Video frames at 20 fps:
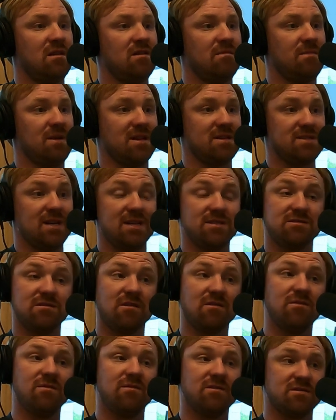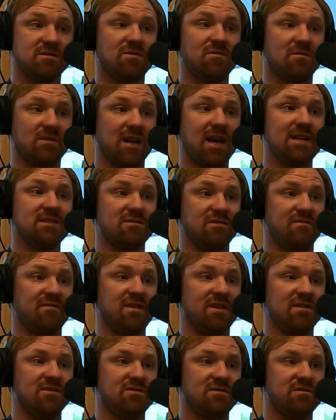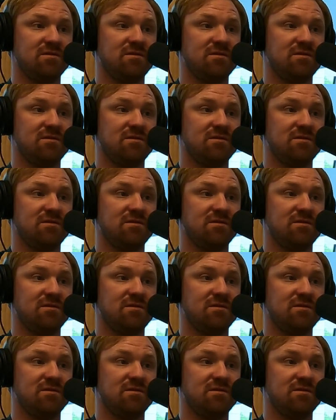because that circle hook's going to catch the fish.